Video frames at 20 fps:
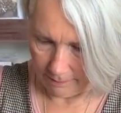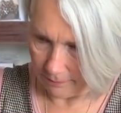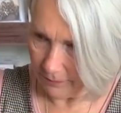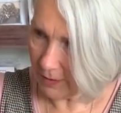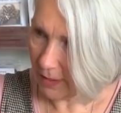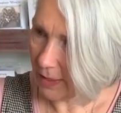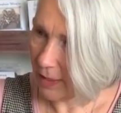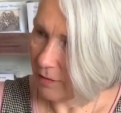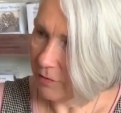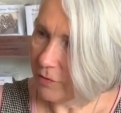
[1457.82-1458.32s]

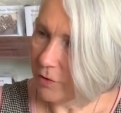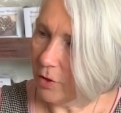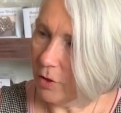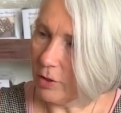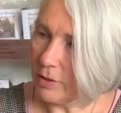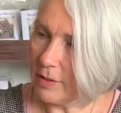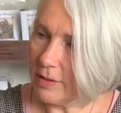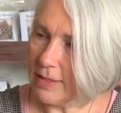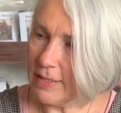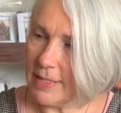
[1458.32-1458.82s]
Then I've
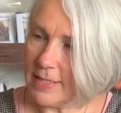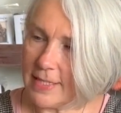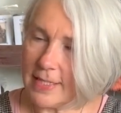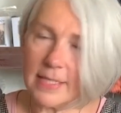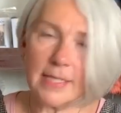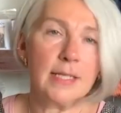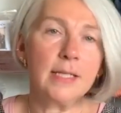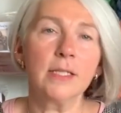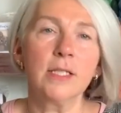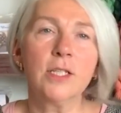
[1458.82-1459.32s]
got
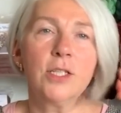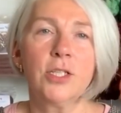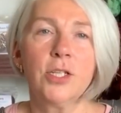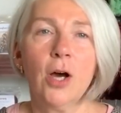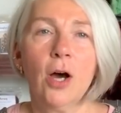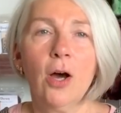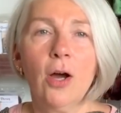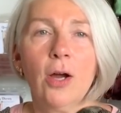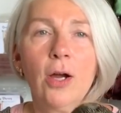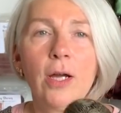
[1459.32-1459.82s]
this
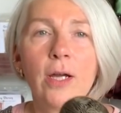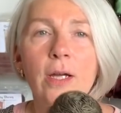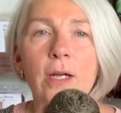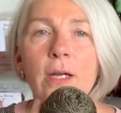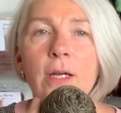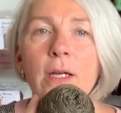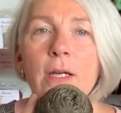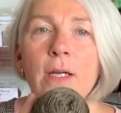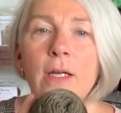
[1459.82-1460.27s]
dark